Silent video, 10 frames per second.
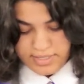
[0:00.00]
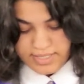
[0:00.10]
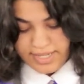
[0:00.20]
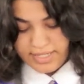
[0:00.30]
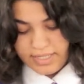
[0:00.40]

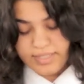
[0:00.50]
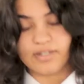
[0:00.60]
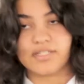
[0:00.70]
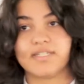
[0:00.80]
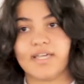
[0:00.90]
Secondly,
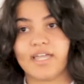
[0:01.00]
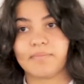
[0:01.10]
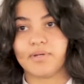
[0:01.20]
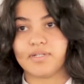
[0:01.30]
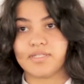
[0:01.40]
there's a
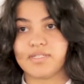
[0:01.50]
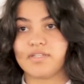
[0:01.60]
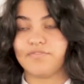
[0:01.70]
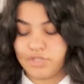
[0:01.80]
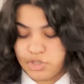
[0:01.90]
dyeing
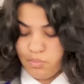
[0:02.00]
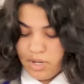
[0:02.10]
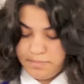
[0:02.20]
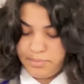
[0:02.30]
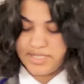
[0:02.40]
process, of which
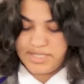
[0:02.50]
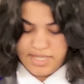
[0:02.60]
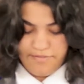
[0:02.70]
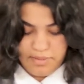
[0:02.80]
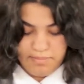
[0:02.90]

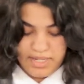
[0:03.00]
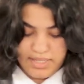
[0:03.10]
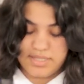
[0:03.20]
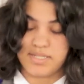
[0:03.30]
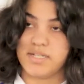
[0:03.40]
1.7
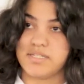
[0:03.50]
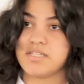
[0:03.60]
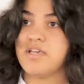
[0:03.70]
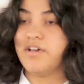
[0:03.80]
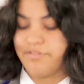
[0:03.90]
million
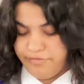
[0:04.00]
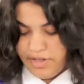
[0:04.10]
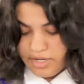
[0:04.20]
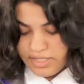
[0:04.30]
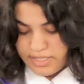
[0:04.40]
tons of
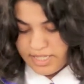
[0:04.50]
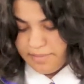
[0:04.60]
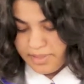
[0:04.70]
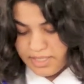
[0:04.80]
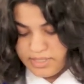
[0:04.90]
various
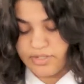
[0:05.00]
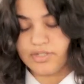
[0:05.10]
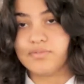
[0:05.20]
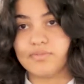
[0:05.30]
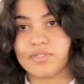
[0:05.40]
chemicals are
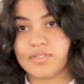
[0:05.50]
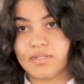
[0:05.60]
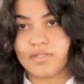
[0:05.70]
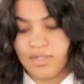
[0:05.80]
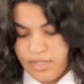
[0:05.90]
used.
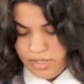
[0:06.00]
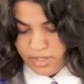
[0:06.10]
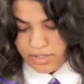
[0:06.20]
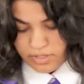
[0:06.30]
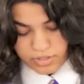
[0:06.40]

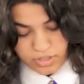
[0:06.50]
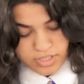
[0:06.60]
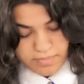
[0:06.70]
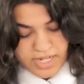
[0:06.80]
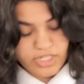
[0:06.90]
Not
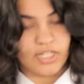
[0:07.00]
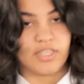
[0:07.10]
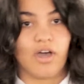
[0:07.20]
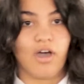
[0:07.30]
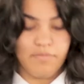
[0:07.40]
to
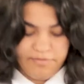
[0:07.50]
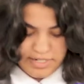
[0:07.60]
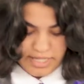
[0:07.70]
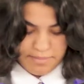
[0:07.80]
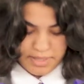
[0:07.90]
mention the
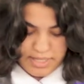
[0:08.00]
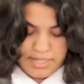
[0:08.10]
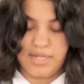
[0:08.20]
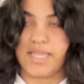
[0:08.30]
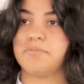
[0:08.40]
harmful
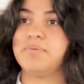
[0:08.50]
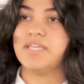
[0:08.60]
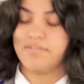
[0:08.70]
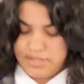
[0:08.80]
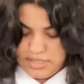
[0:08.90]
chemical like
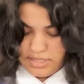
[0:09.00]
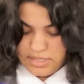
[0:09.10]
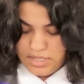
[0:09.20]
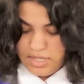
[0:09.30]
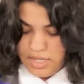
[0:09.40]

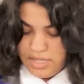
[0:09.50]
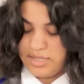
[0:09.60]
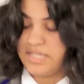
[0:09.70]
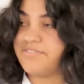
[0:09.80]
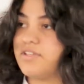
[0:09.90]
PFCs
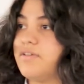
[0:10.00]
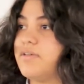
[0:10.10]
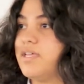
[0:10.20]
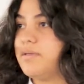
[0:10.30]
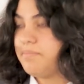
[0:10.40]

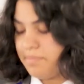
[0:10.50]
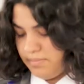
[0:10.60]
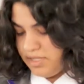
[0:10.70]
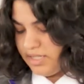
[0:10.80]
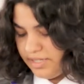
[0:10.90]

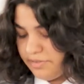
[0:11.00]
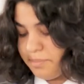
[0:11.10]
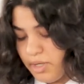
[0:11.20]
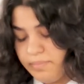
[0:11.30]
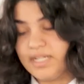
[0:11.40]
leave a
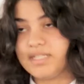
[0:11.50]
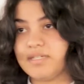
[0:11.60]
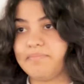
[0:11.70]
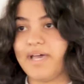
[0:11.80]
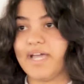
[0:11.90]

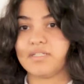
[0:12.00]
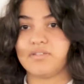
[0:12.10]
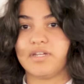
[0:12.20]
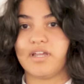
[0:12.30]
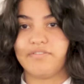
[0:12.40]
permanent
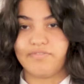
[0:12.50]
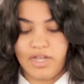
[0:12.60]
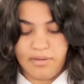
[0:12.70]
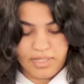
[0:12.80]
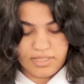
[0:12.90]
impact on our
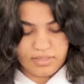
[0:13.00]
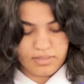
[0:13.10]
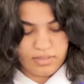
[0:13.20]
environment.